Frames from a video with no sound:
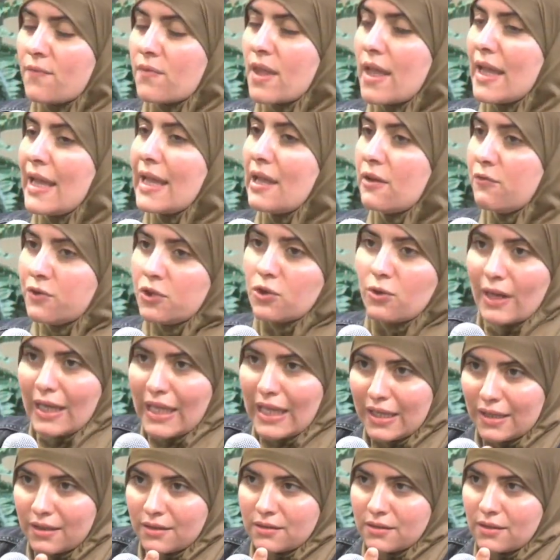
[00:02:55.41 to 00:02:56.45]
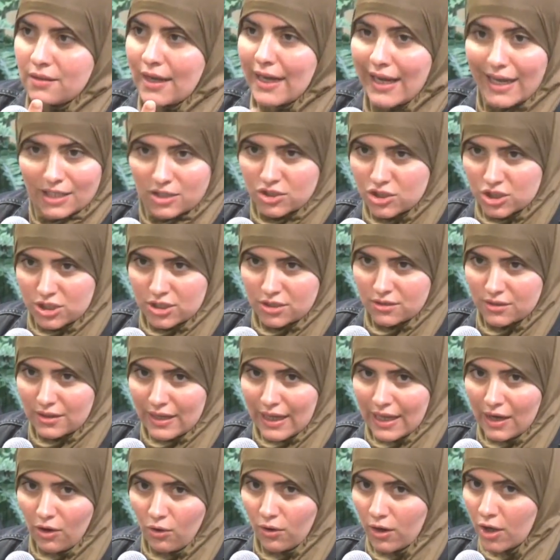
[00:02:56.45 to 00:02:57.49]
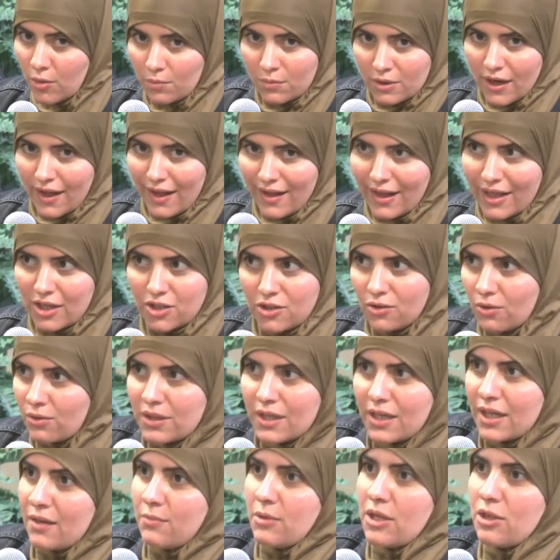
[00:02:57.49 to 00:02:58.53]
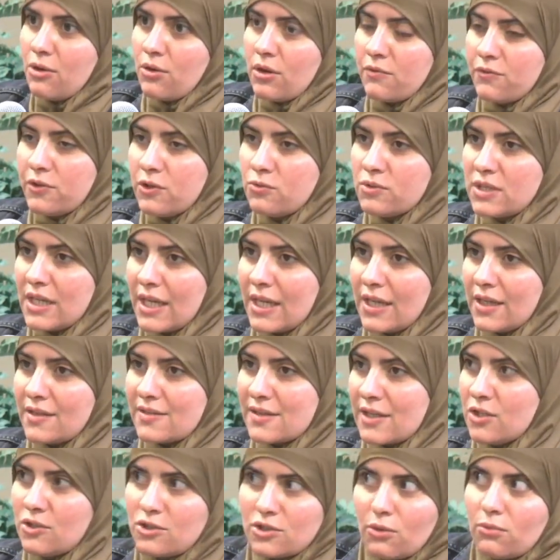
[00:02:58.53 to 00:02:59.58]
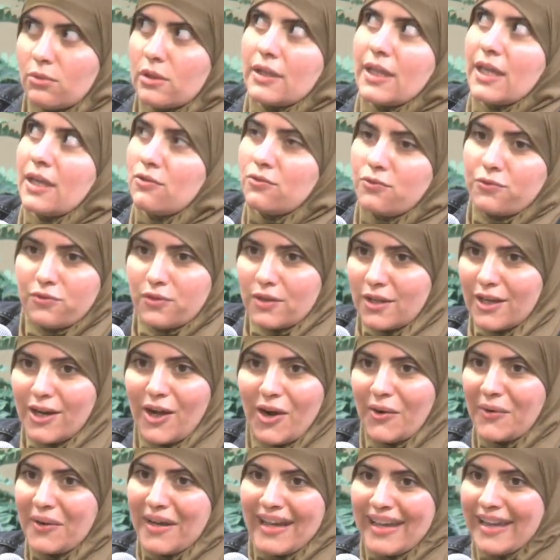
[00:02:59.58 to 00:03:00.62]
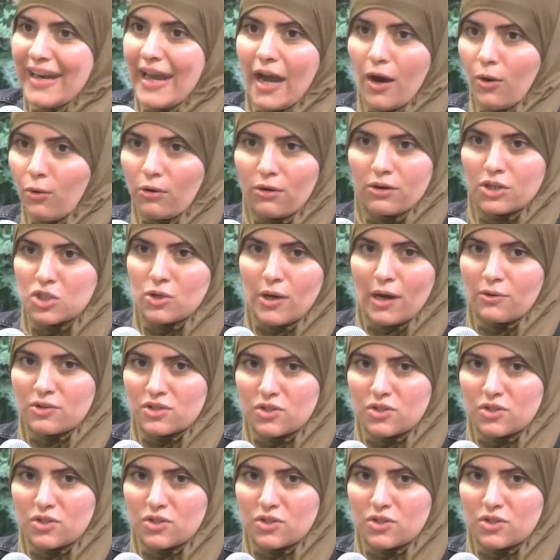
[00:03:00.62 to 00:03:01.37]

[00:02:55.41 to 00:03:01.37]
if you're in Hajj or Umrah and you're only going to be there a few days and you don't live, you know, an hour or 2 hours